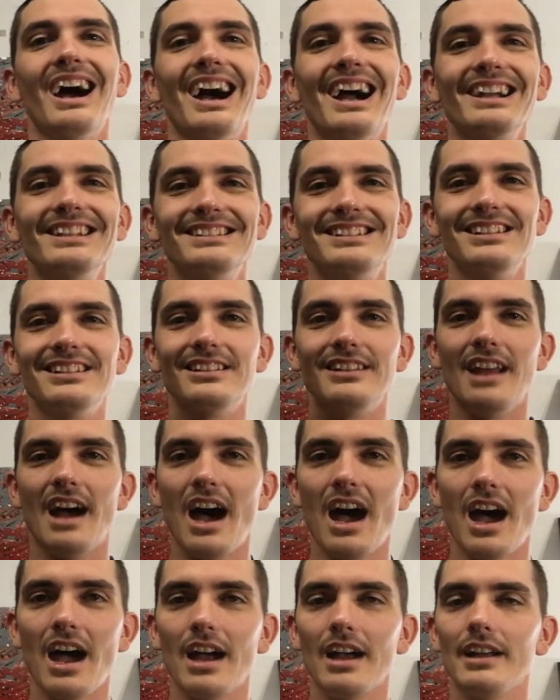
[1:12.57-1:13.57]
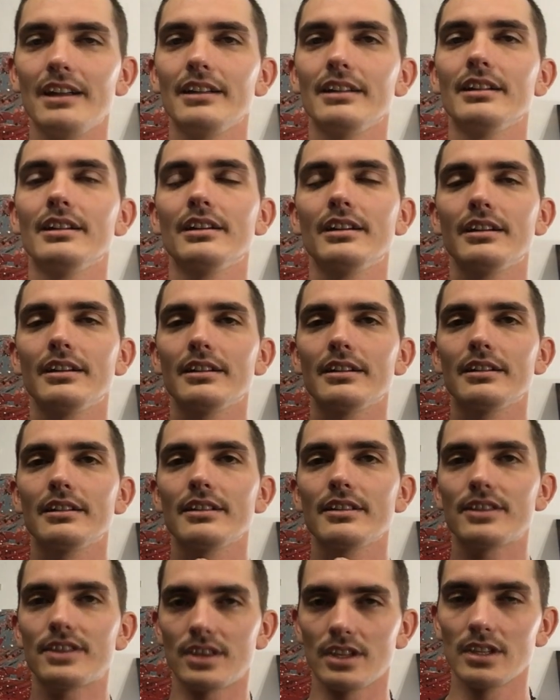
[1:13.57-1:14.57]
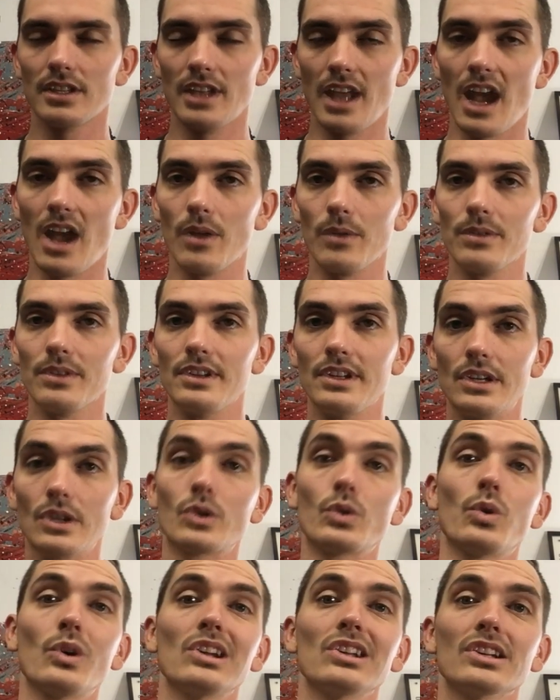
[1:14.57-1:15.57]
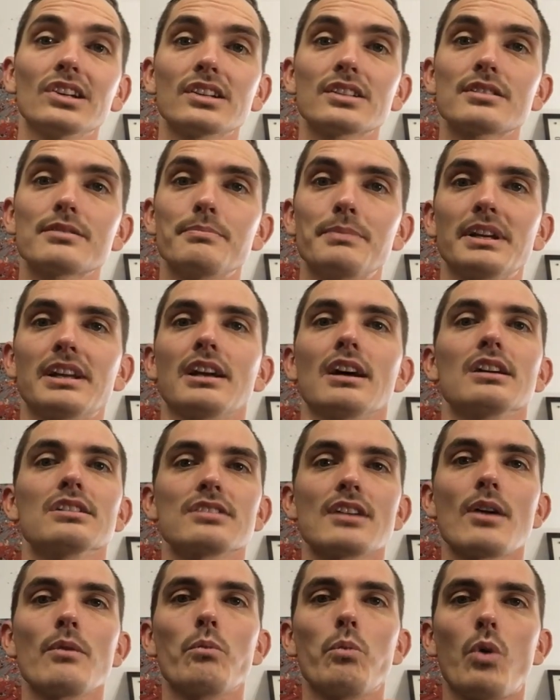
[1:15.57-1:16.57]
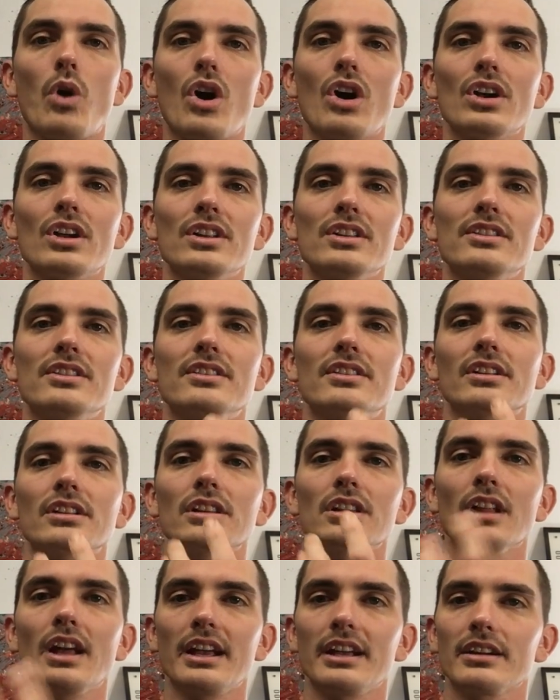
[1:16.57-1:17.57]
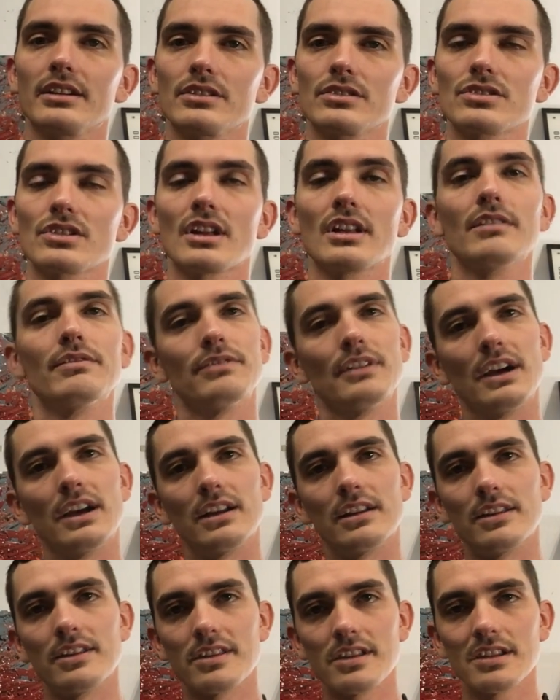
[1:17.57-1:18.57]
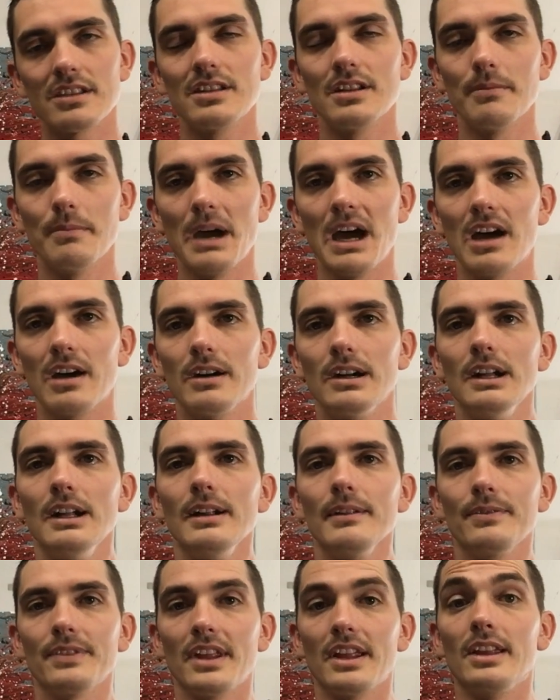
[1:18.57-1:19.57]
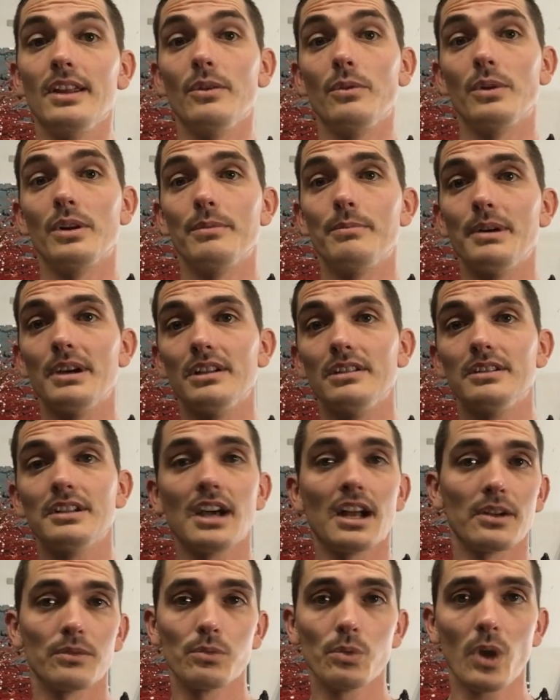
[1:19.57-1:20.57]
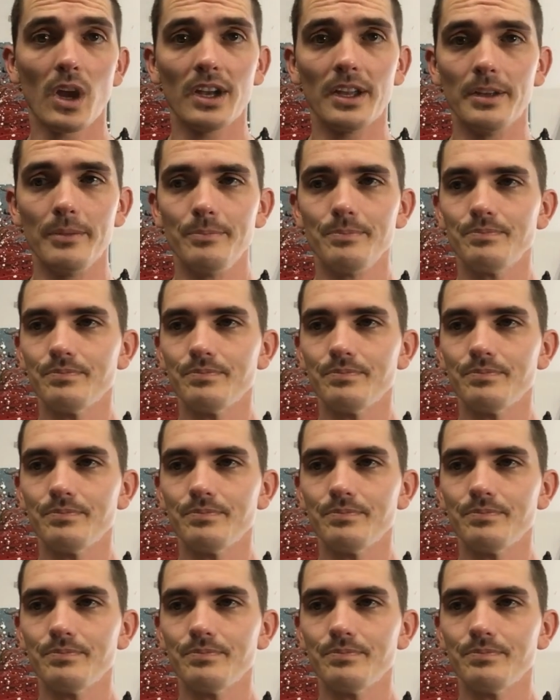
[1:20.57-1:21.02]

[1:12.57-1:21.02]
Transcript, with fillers: I did not thin out the acrylics because I wanted the layers. And if I had thinned them out, then they would have been kind of running.